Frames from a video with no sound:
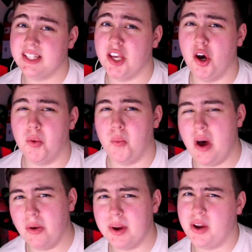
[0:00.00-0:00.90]
so
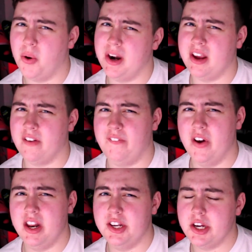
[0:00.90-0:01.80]
while recording your
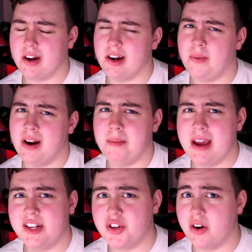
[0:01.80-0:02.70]
footage, you're going to want to
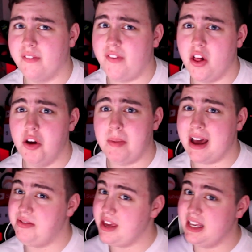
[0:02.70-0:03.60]
make sure to follow by
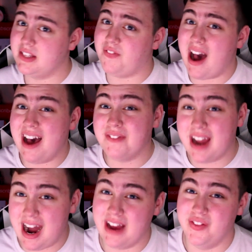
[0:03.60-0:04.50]
these five
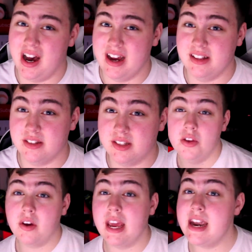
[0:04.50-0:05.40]
guidelines.
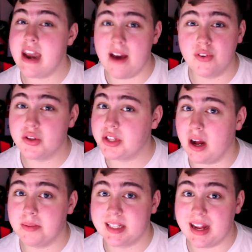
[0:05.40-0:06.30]
You can never
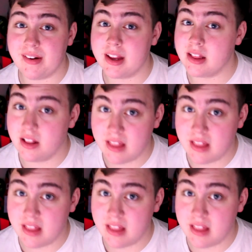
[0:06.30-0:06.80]
stop staring in the